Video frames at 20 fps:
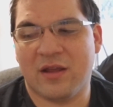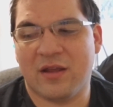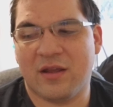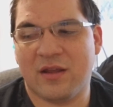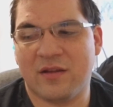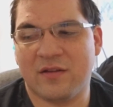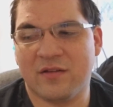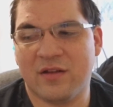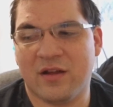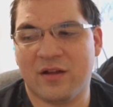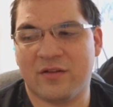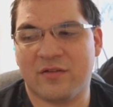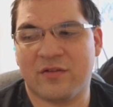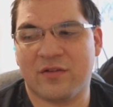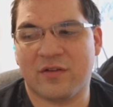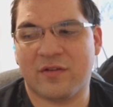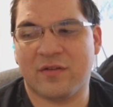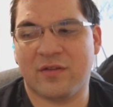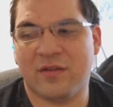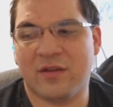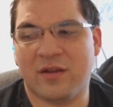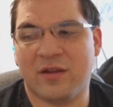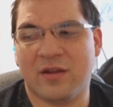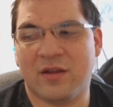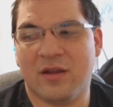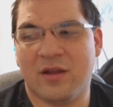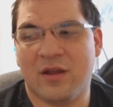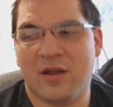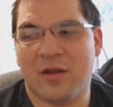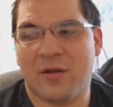He's not just
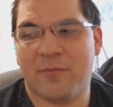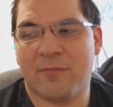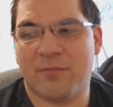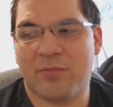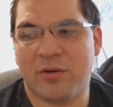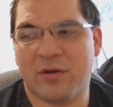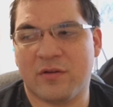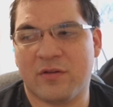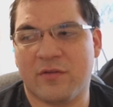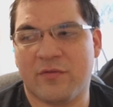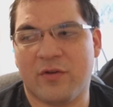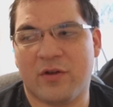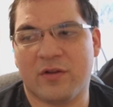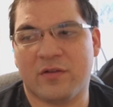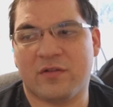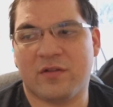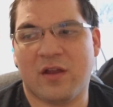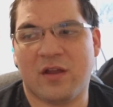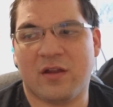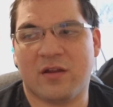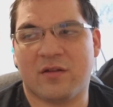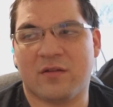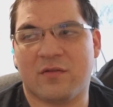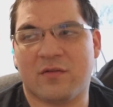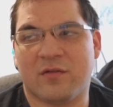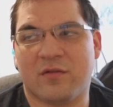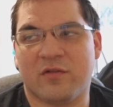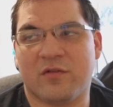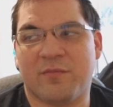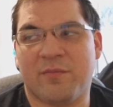the Prince of all Saiyans
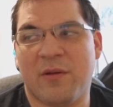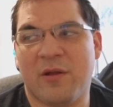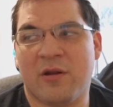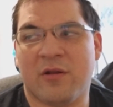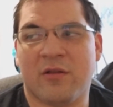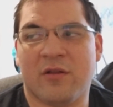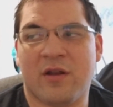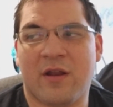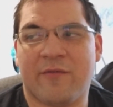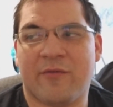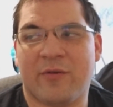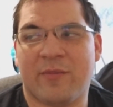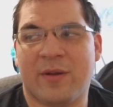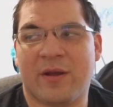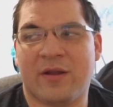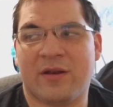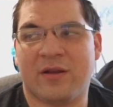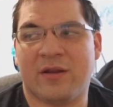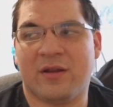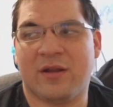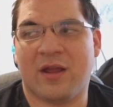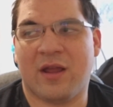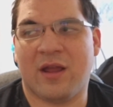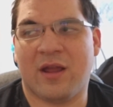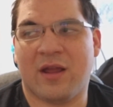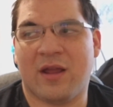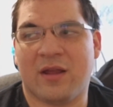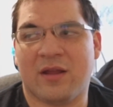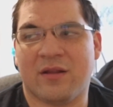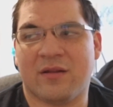who's better than everybody
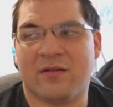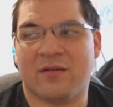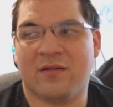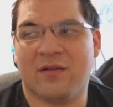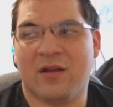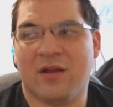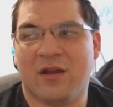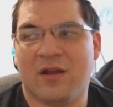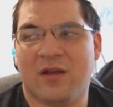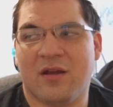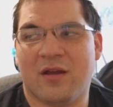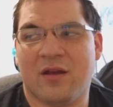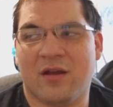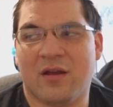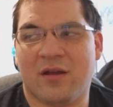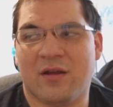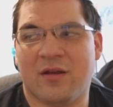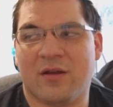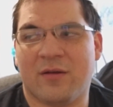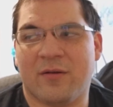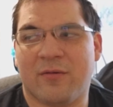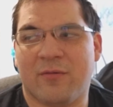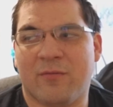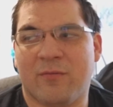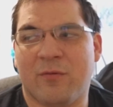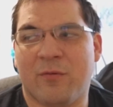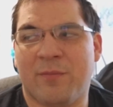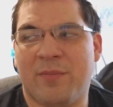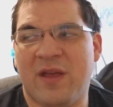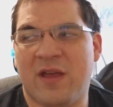and
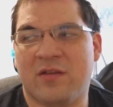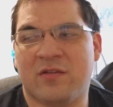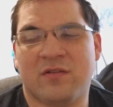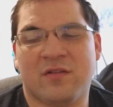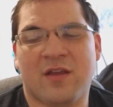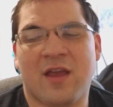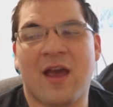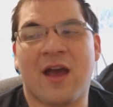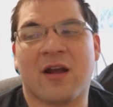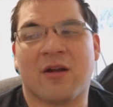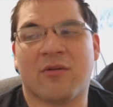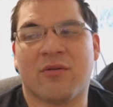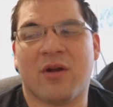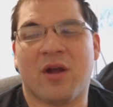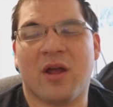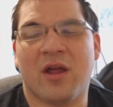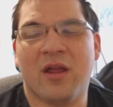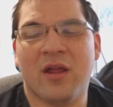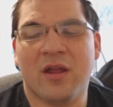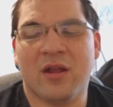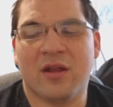will best Kakarot.